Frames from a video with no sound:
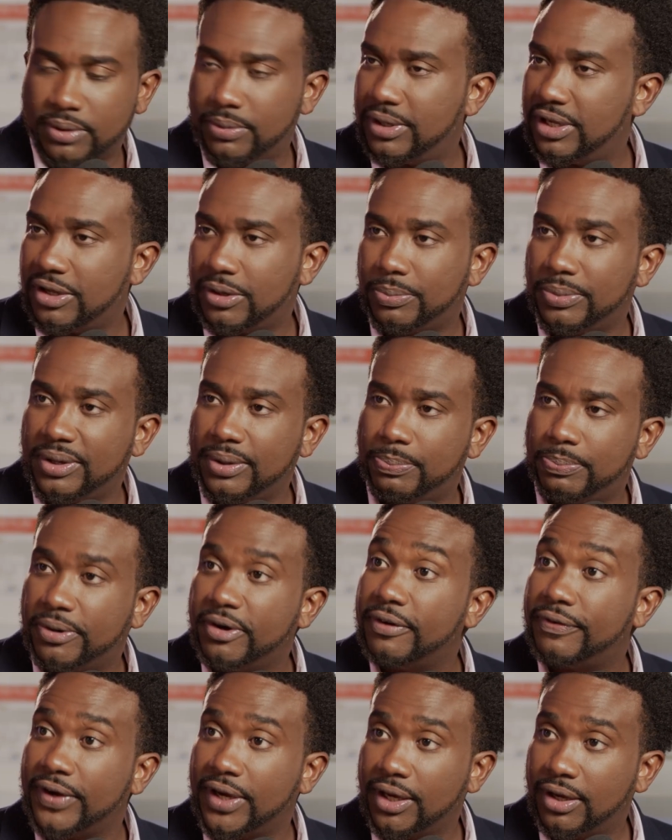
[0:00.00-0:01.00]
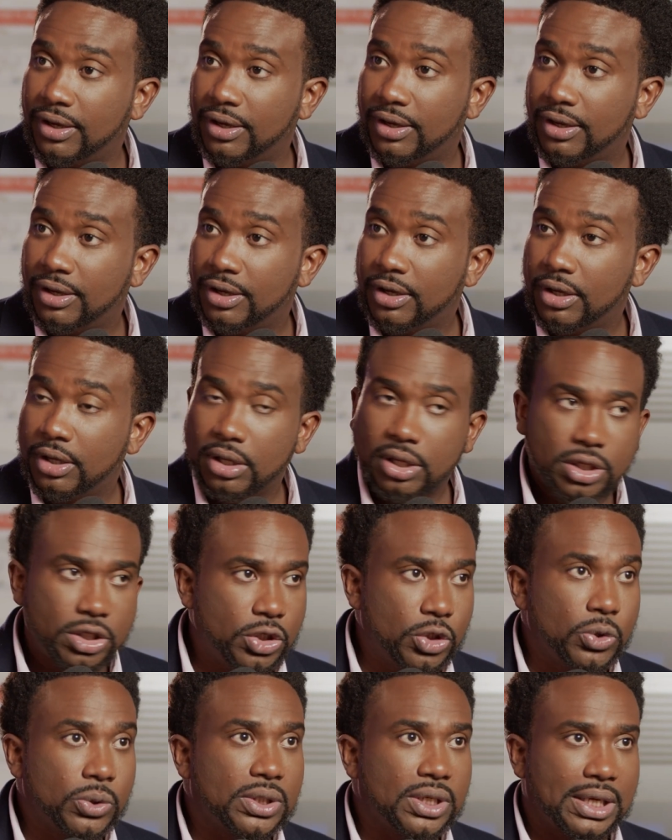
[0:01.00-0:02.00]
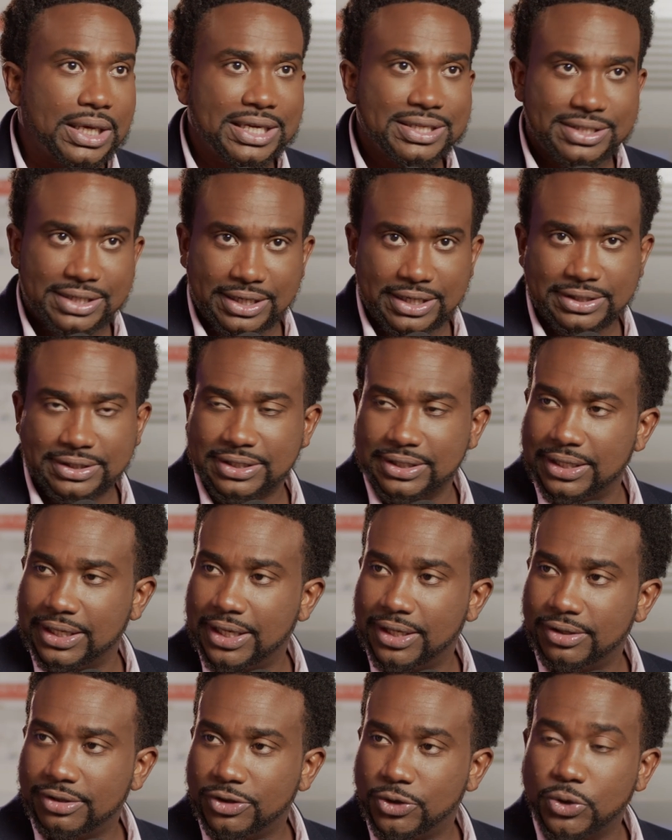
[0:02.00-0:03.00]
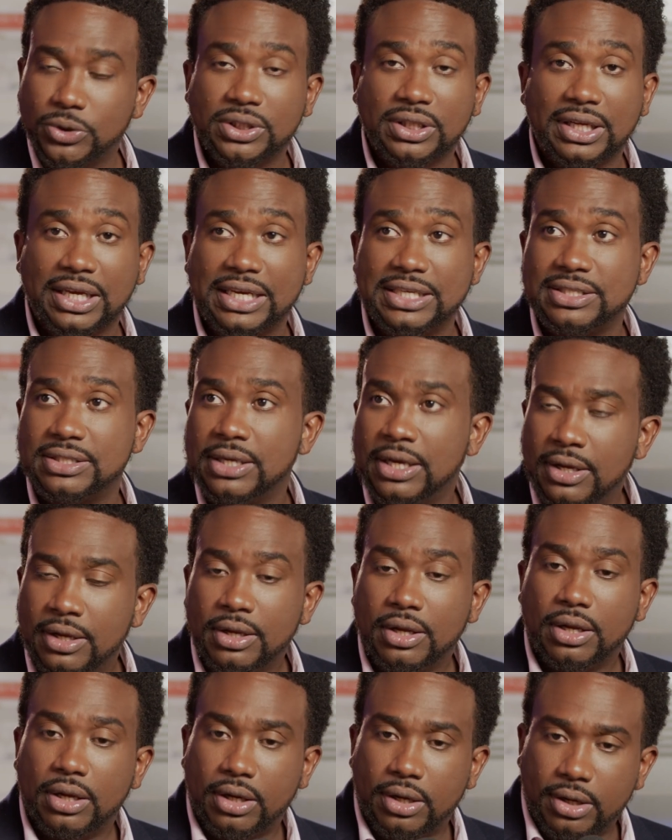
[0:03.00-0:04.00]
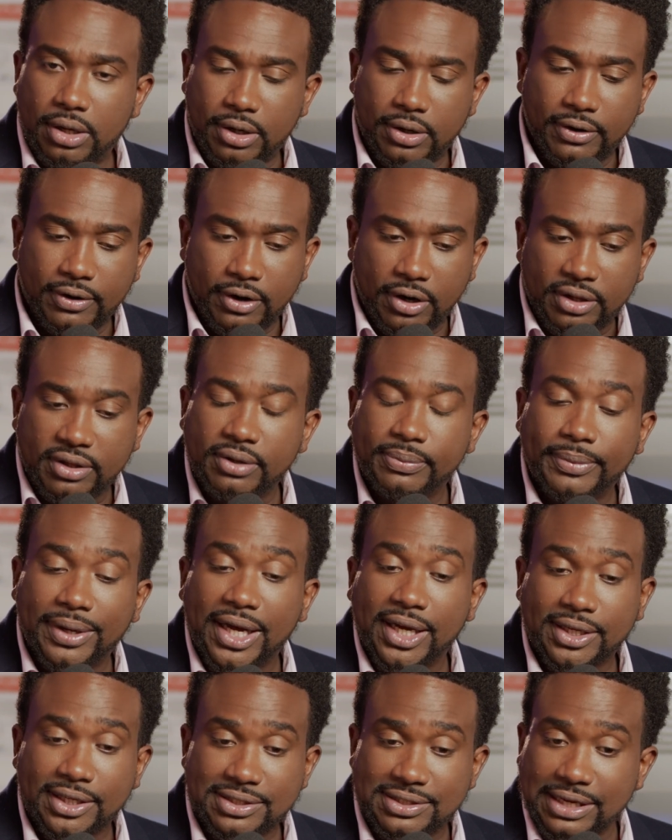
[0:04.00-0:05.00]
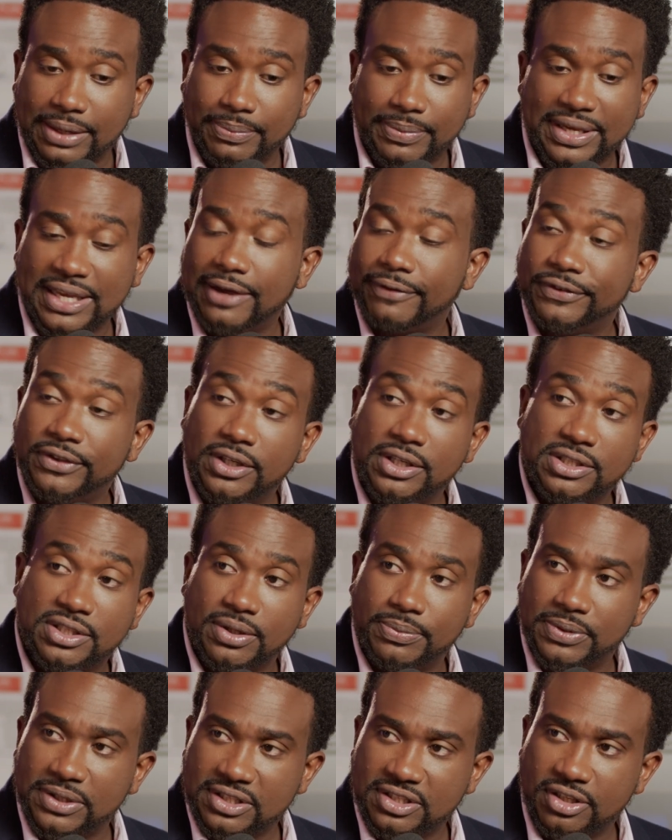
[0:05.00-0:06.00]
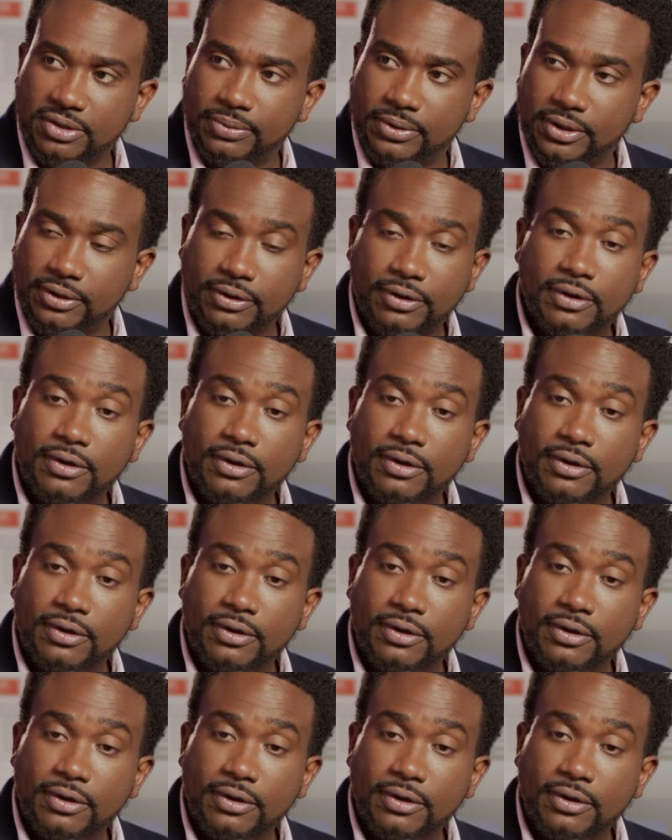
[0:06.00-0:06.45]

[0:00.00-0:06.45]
may not be perfect. Utilize the internet, utilize other markets that may have done something similar.